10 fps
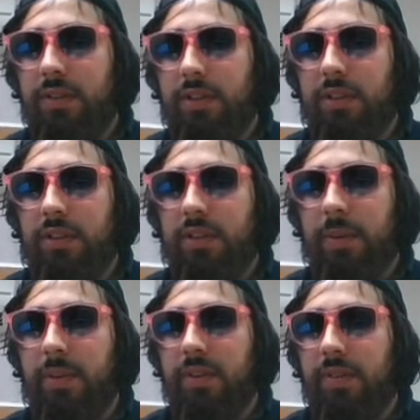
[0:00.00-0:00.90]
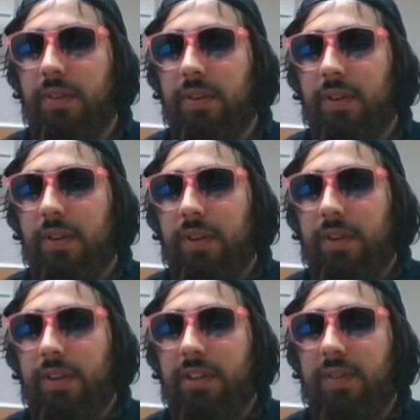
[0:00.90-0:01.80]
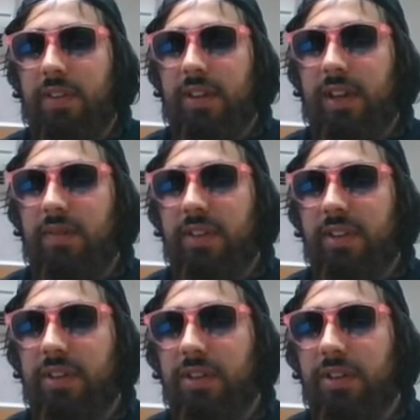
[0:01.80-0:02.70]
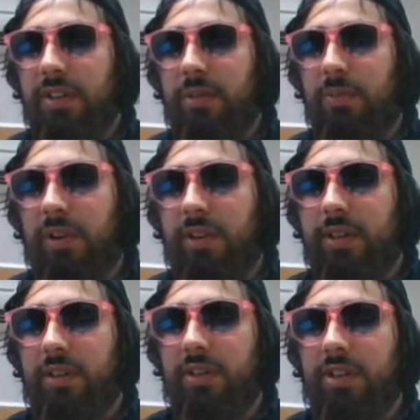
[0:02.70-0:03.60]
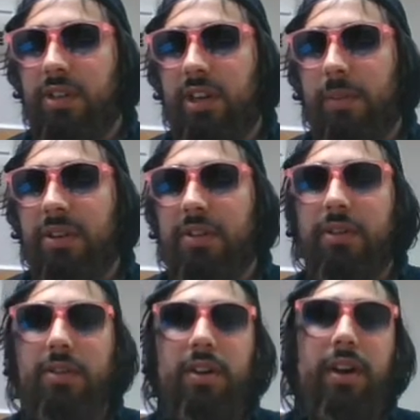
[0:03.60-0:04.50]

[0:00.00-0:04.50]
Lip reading: Church, no. The Seventh-day Adventist Church is a Protestant Christian denomination.